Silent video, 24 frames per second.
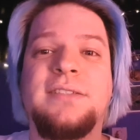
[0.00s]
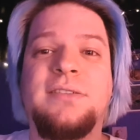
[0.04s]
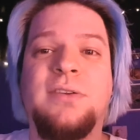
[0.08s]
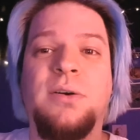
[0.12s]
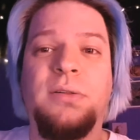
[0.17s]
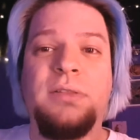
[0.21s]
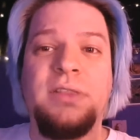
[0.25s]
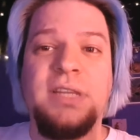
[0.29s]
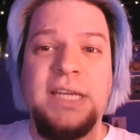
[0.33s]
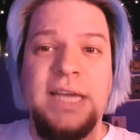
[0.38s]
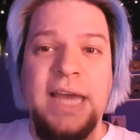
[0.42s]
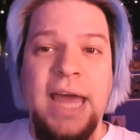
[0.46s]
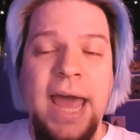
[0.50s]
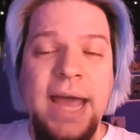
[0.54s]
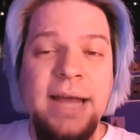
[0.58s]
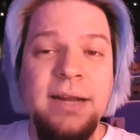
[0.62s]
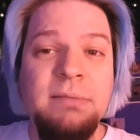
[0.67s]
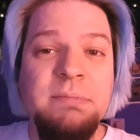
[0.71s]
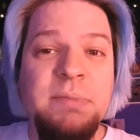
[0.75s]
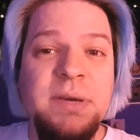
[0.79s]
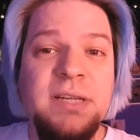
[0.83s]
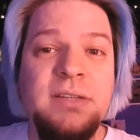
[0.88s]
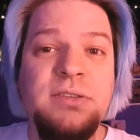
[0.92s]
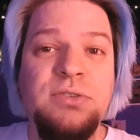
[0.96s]
called the
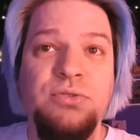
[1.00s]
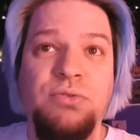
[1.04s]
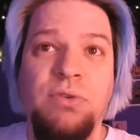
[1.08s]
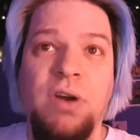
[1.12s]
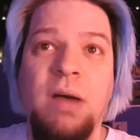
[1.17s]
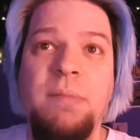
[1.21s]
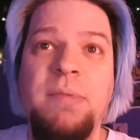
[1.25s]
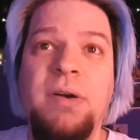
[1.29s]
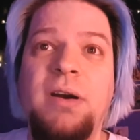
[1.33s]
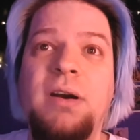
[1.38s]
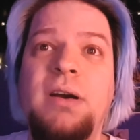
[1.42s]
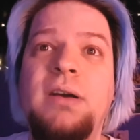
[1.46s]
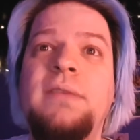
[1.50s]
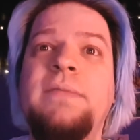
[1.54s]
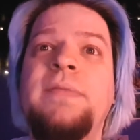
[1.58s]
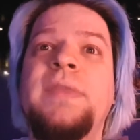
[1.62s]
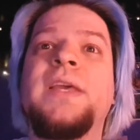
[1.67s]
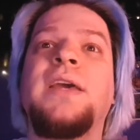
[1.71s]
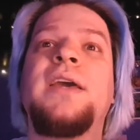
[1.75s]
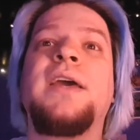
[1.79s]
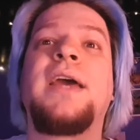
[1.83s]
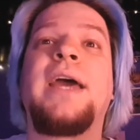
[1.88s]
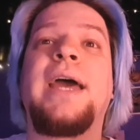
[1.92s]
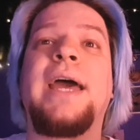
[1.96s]
8-bit drummer,
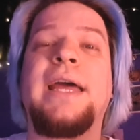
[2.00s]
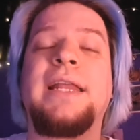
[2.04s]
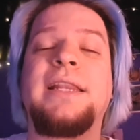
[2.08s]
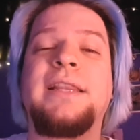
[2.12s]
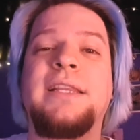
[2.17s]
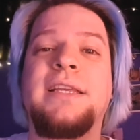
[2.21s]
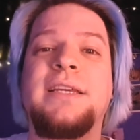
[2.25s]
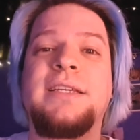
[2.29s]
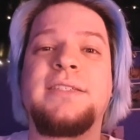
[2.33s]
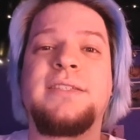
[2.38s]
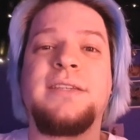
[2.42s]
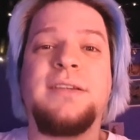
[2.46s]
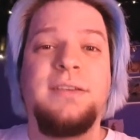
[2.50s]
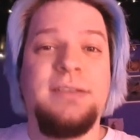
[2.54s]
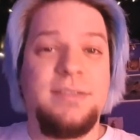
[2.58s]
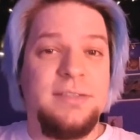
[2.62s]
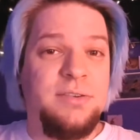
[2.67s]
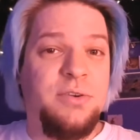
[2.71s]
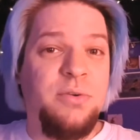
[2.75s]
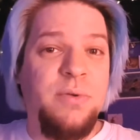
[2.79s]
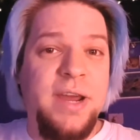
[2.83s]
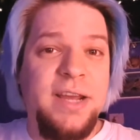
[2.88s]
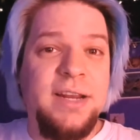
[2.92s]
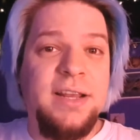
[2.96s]
and he's a
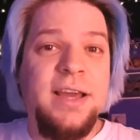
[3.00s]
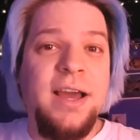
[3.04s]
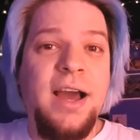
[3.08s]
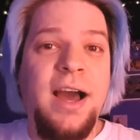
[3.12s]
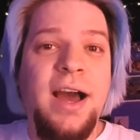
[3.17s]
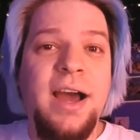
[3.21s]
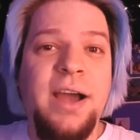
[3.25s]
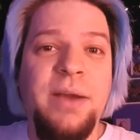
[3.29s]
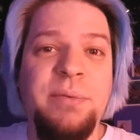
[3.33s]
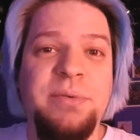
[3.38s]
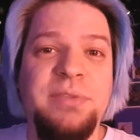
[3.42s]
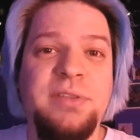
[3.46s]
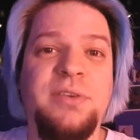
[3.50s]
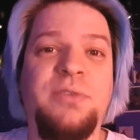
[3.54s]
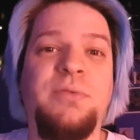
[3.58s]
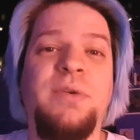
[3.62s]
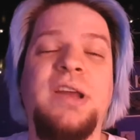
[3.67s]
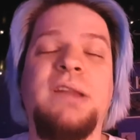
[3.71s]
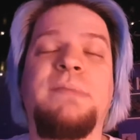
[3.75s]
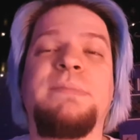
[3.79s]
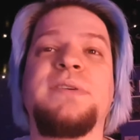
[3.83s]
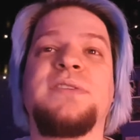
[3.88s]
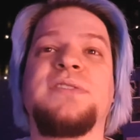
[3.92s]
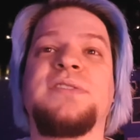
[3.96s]
great guy with a
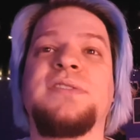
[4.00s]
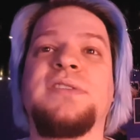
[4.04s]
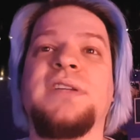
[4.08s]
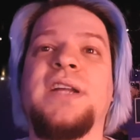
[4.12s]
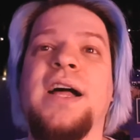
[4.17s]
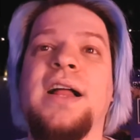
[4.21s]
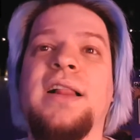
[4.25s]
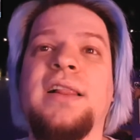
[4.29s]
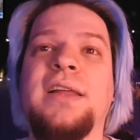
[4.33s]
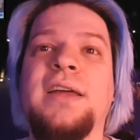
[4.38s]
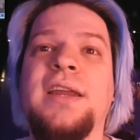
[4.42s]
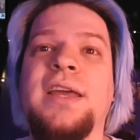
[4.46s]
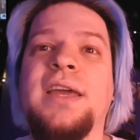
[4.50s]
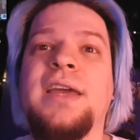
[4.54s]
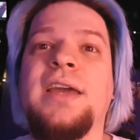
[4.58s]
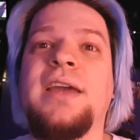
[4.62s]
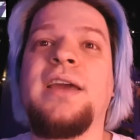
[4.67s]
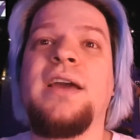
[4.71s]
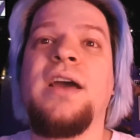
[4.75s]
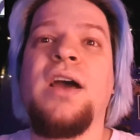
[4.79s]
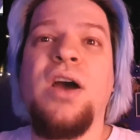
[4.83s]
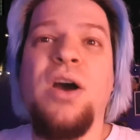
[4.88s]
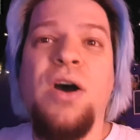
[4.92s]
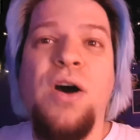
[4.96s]
great
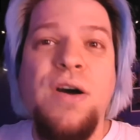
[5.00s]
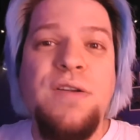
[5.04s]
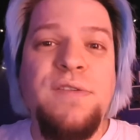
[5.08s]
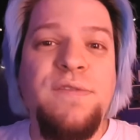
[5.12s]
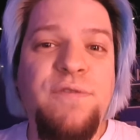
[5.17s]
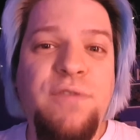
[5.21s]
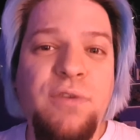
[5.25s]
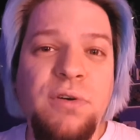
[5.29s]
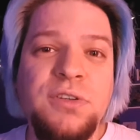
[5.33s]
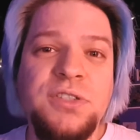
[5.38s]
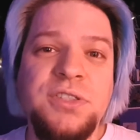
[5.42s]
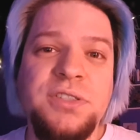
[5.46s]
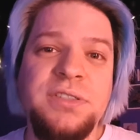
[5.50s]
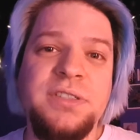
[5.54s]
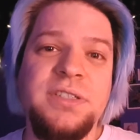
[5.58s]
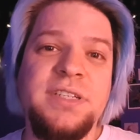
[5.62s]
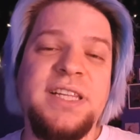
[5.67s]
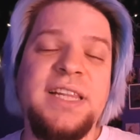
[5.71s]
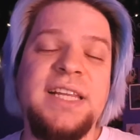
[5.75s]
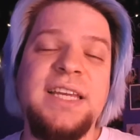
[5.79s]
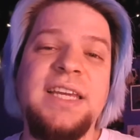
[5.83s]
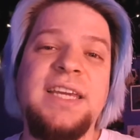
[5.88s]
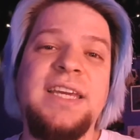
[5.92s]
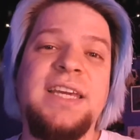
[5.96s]
personality.
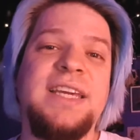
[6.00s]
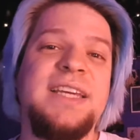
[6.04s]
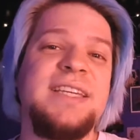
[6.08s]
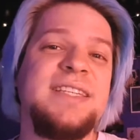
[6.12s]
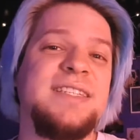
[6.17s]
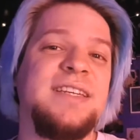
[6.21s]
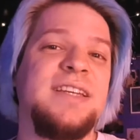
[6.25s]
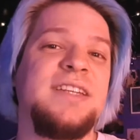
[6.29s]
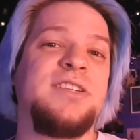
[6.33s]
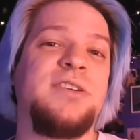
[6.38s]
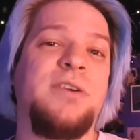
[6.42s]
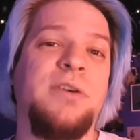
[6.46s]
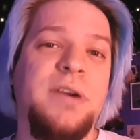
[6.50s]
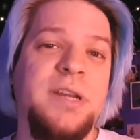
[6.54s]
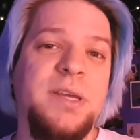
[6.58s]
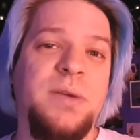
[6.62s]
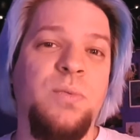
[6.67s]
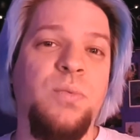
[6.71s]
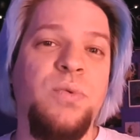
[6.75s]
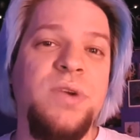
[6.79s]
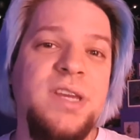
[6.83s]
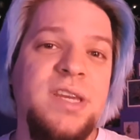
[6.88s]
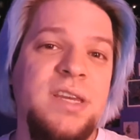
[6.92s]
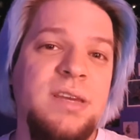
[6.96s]
Unfortunately, he's a dirty
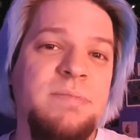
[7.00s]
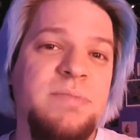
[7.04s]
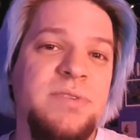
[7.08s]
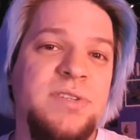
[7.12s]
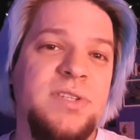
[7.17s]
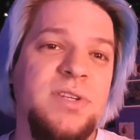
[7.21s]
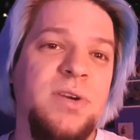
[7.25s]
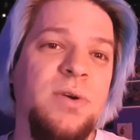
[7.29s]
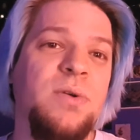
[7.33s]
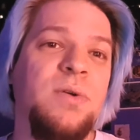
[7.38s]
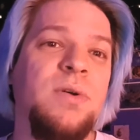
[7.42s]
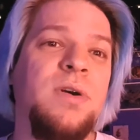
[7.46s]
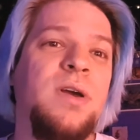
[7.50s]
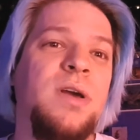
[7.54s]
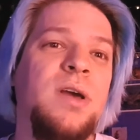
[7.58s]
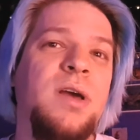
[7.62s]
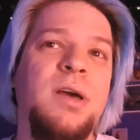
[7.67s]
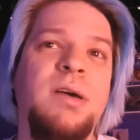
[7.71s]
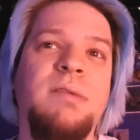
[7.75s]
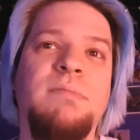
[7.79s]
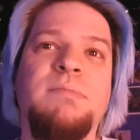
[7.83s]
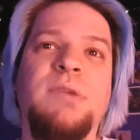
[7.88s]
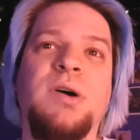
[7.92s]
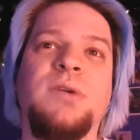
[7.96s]
weeb, so
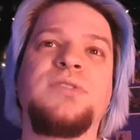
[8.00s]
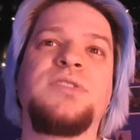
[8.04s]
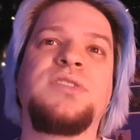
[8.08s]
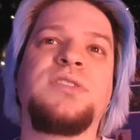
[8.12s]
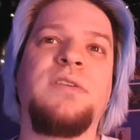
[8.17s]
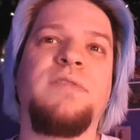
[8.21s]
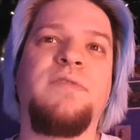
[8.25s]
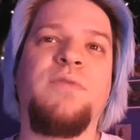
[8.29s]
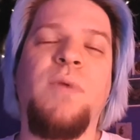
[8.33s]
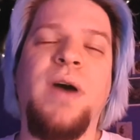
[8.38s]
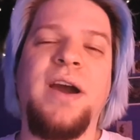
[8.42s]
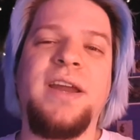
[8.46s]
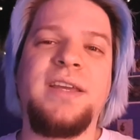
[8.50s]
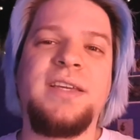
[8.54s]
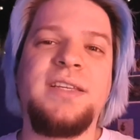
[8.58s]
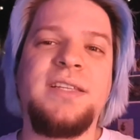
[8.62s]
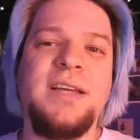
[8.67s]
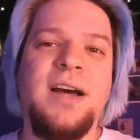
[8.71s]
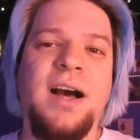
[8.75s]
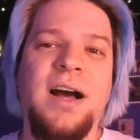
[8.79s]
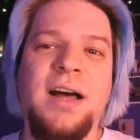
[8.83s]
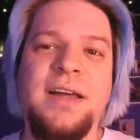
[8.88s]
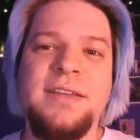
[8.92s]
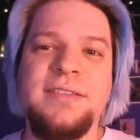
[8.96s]
most of what he
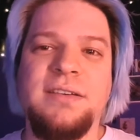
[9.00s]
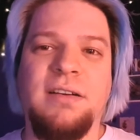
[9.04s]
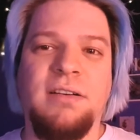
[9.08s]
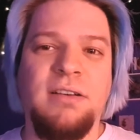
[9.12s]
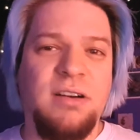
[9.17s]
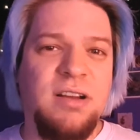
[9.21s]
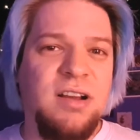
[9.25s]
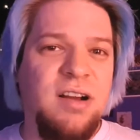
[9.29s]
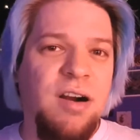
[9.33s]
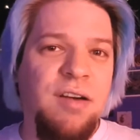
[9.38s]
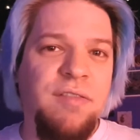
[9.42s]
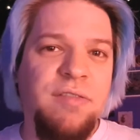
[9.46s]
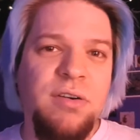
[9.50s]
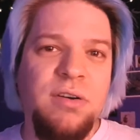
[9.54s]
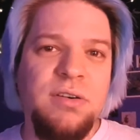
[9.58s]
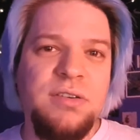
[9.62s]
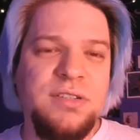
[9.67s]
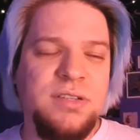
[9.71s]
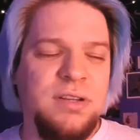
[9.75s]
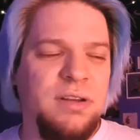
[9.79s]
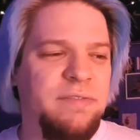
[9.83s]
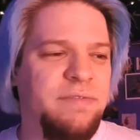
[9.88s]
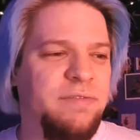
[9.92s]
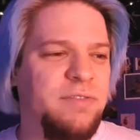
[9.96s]
does are
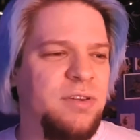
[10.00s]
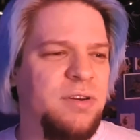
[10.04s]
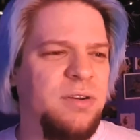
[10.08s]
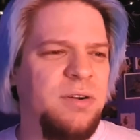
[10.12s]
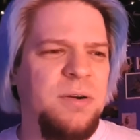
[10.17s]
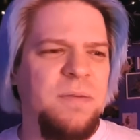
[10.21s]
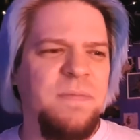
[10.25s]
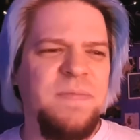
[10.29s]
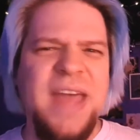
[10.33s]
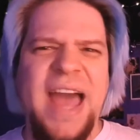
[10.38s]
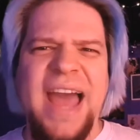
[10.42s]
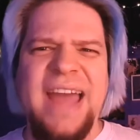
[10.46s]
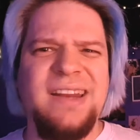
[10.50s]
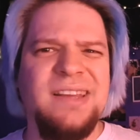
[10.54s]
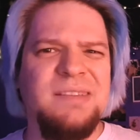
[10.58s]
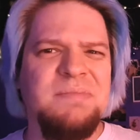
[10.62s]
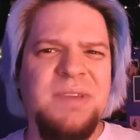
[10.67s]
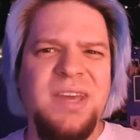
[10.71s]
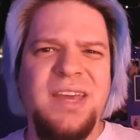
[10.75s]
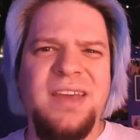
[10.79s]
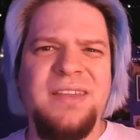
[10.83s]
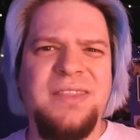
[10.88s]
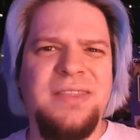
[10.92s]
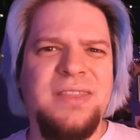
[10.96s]
covers of, you know,
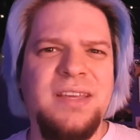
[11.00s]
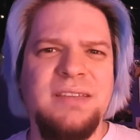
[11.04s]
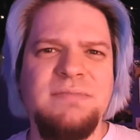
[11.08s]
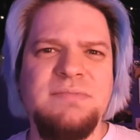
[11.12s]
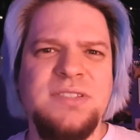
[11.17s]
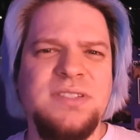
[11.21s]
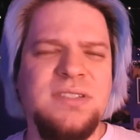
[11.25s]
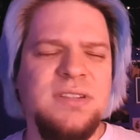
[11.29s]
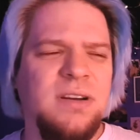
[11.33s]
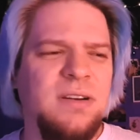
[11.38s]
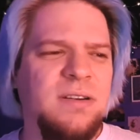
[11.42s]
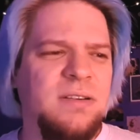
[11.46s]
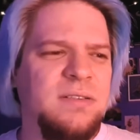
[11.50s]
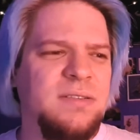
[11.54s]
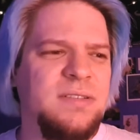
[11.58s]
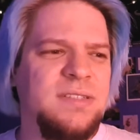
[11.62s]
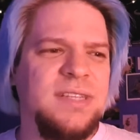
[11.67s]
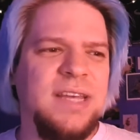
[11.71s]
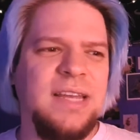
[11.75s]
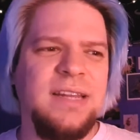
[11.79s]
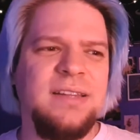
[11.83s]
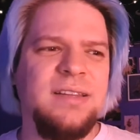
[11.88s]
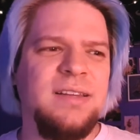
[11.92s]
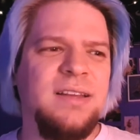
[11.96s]
anime theme songs
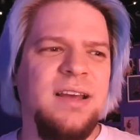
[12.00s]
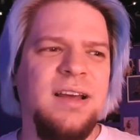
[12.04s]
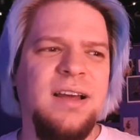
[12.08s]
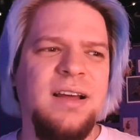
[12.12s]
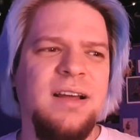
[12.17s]
and